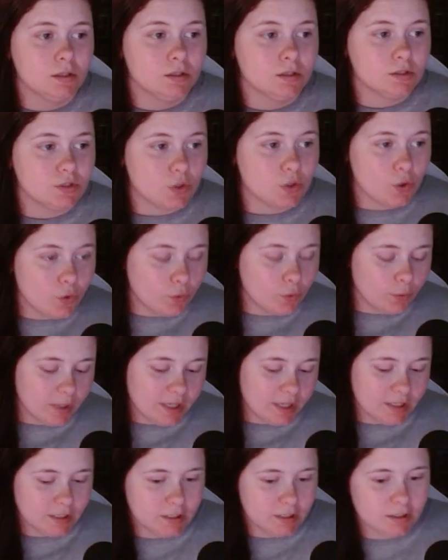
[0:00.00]
So we
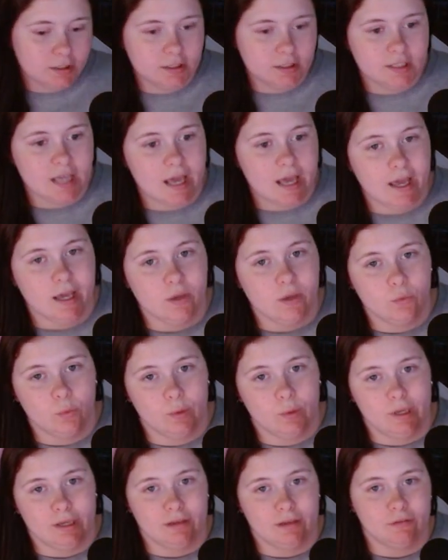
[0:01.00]
ended the day
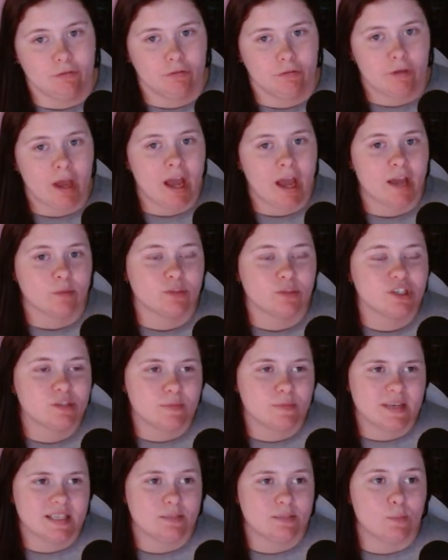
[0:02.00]
with
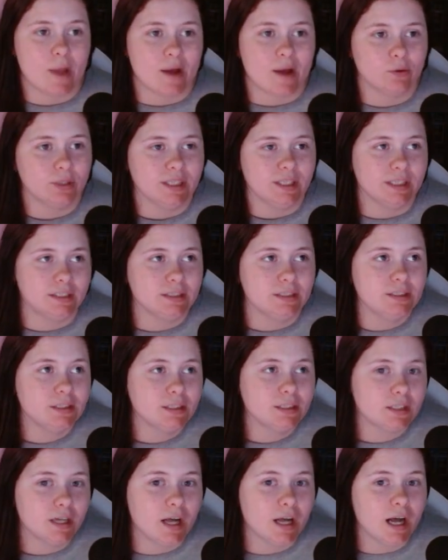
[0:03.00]
Hyperspace Mountain.
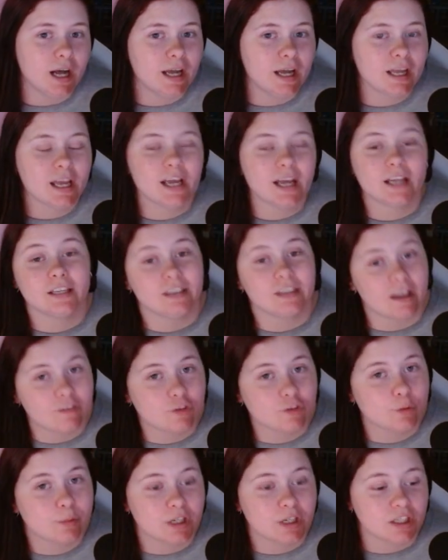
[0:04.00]
I had
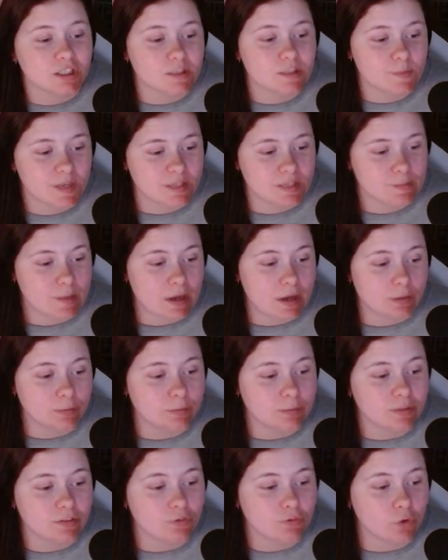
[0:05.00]
never been on Space
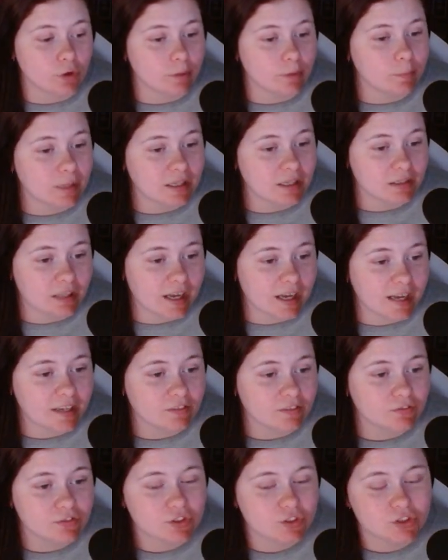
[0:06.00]
Mountain before in my
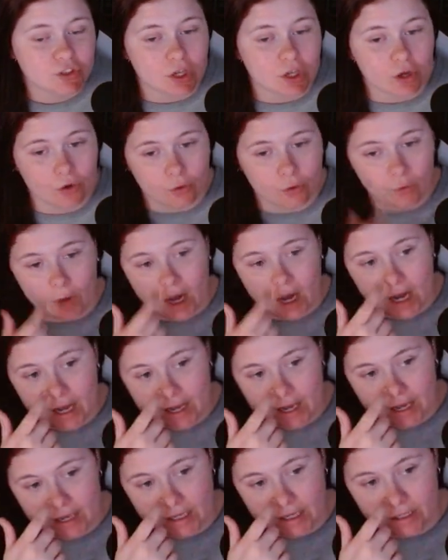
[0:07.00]
life, so
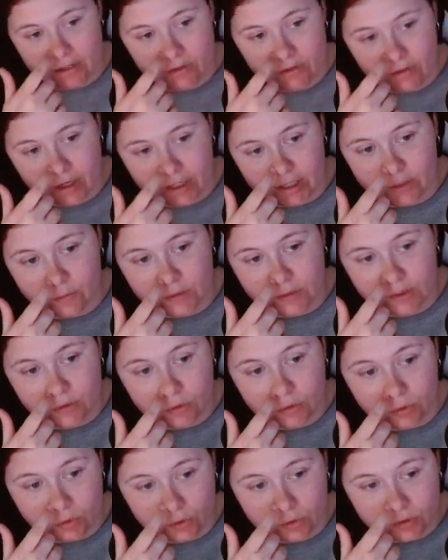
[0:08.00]
I thought it was
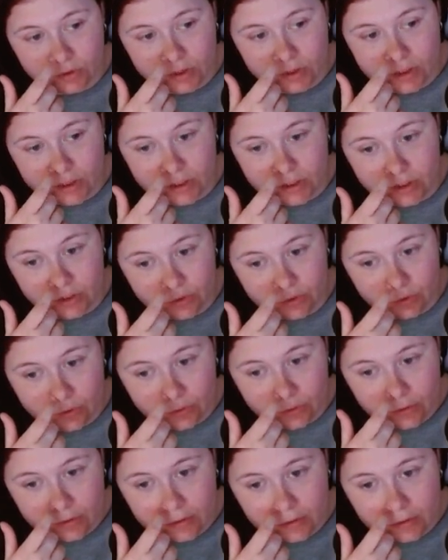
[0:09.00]
cool to do.